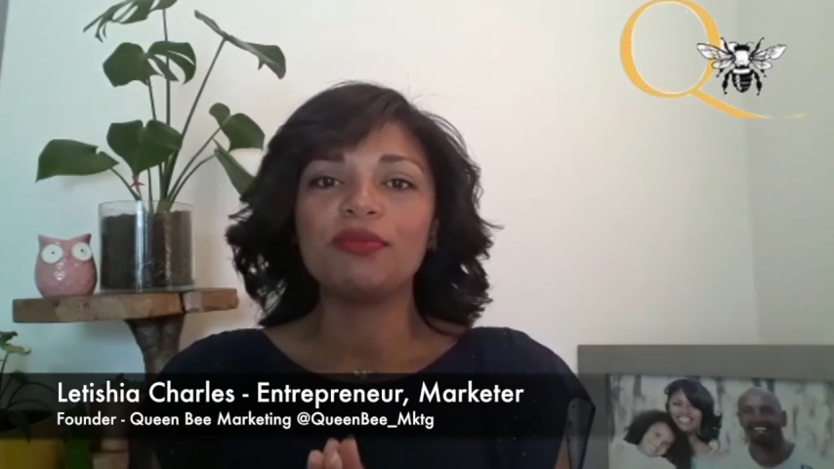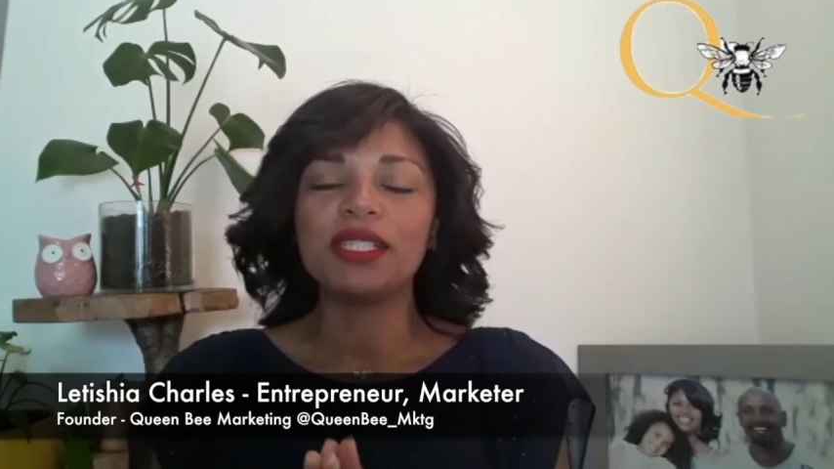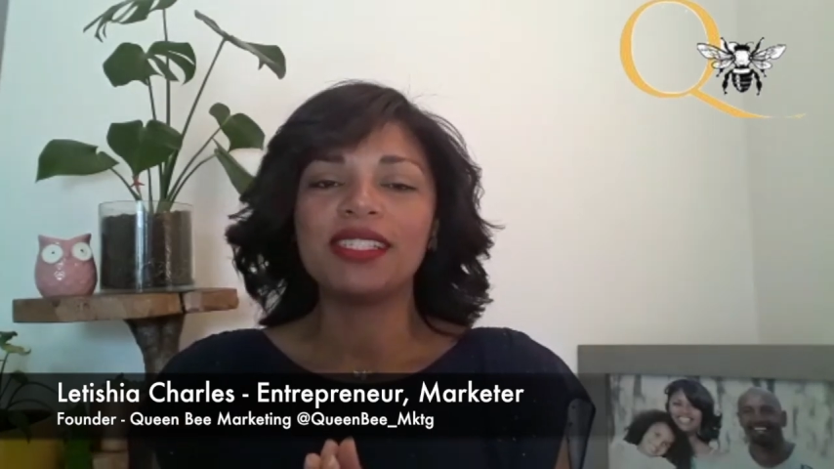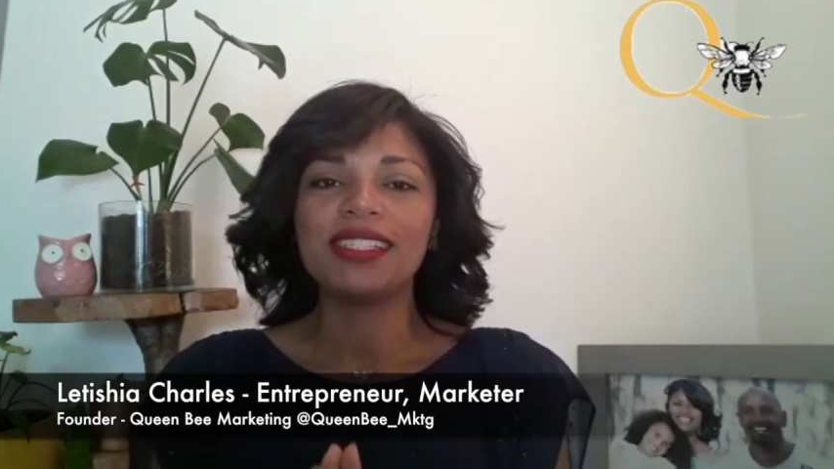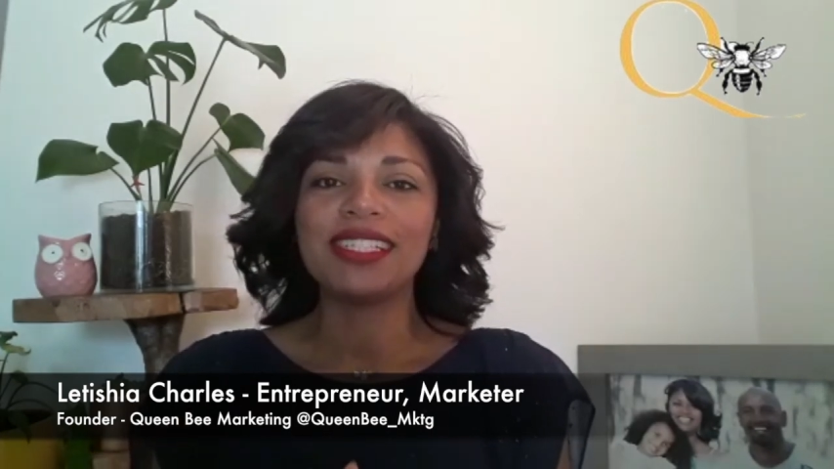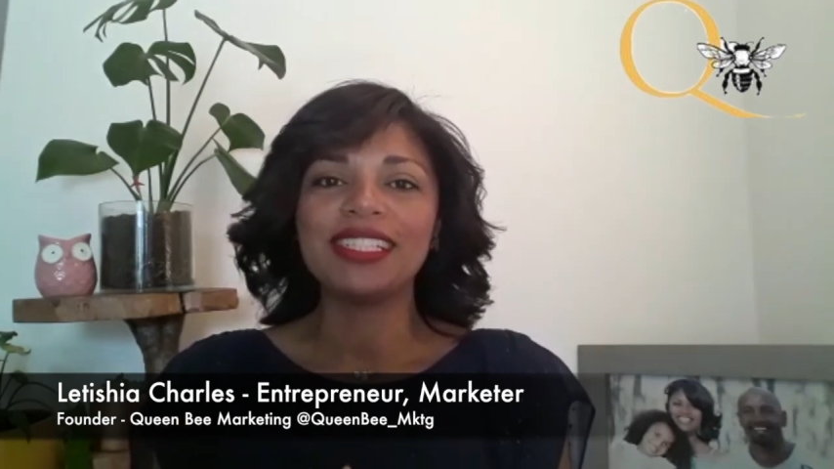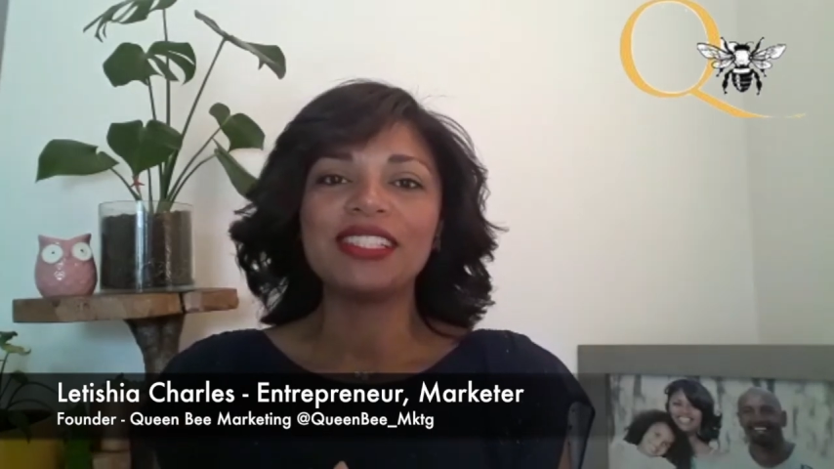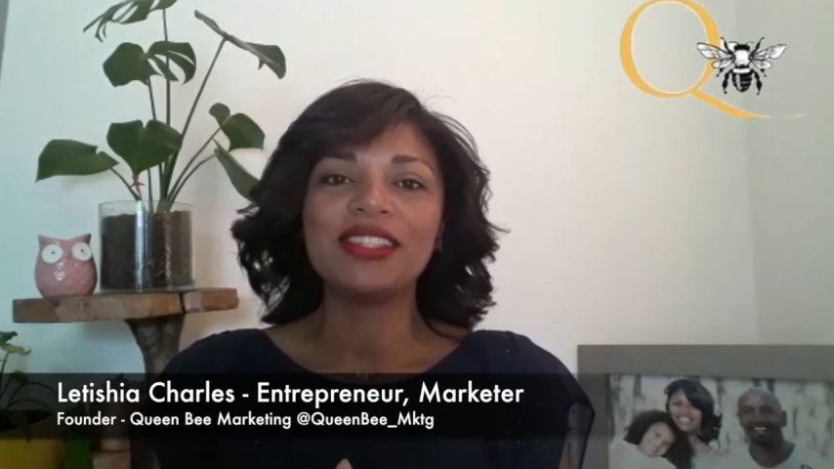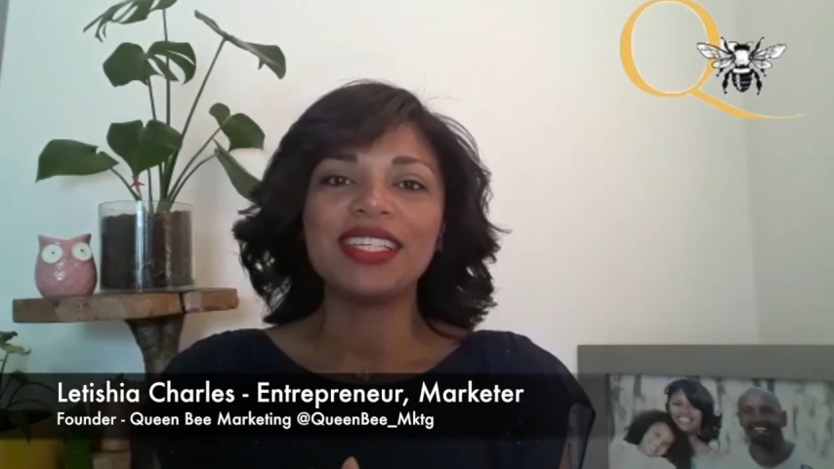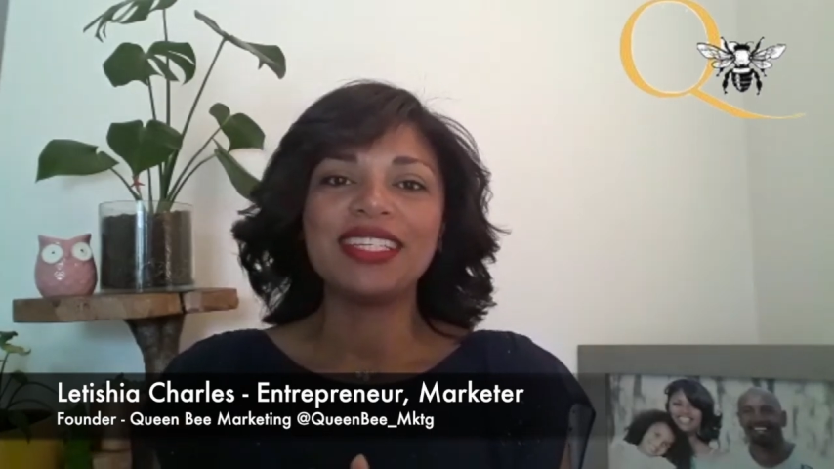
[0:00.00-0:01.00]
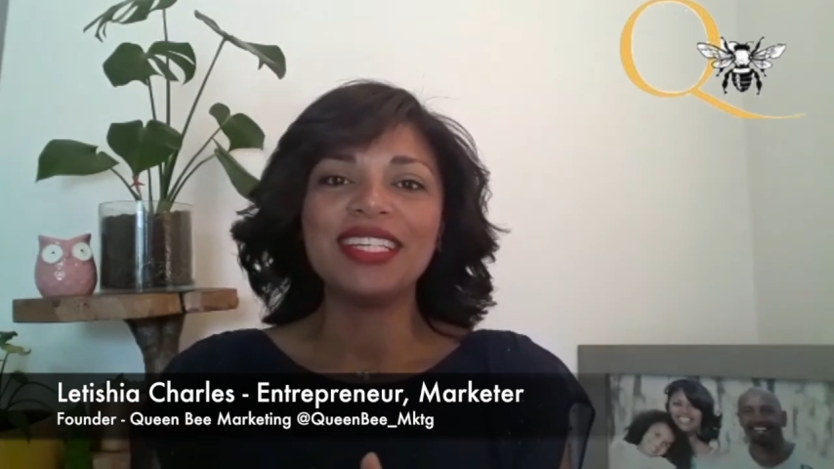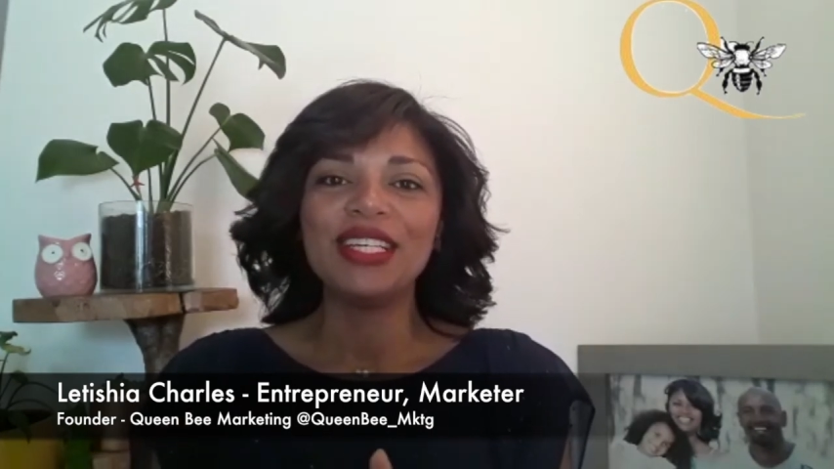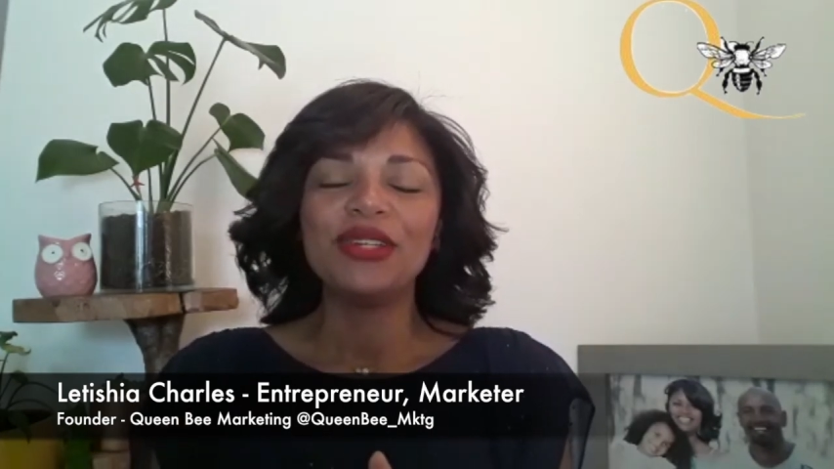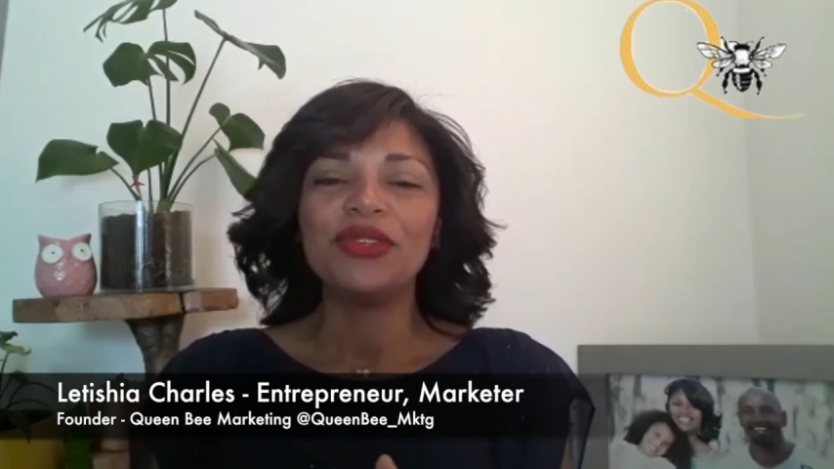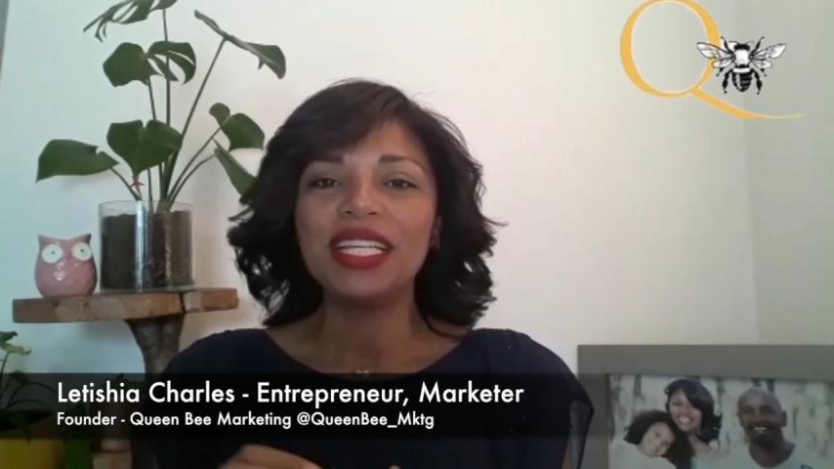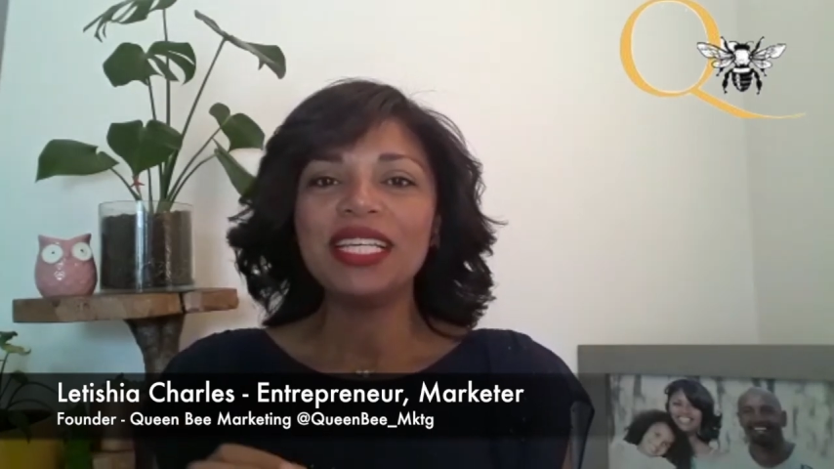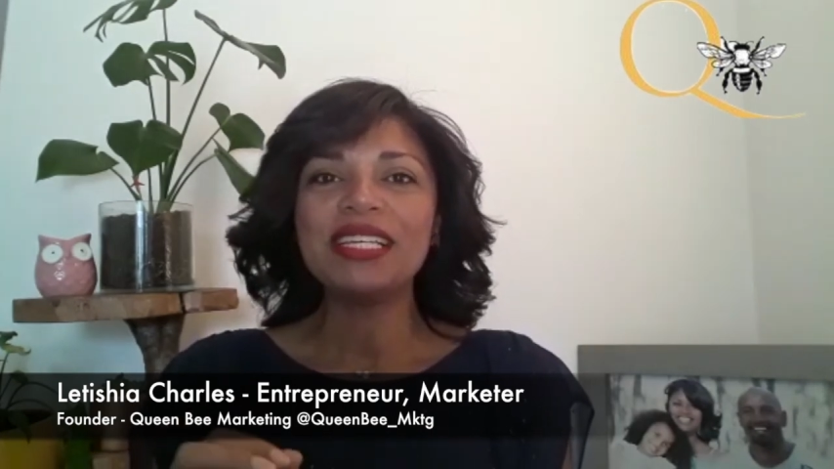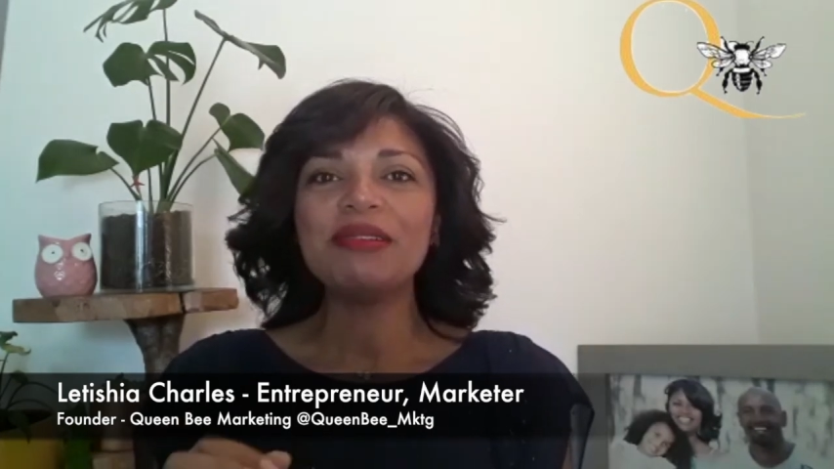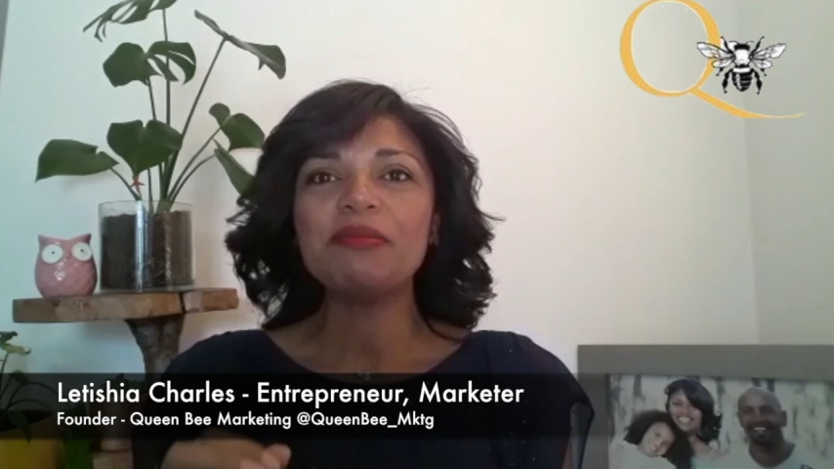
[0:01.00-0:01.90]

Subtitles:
business is the really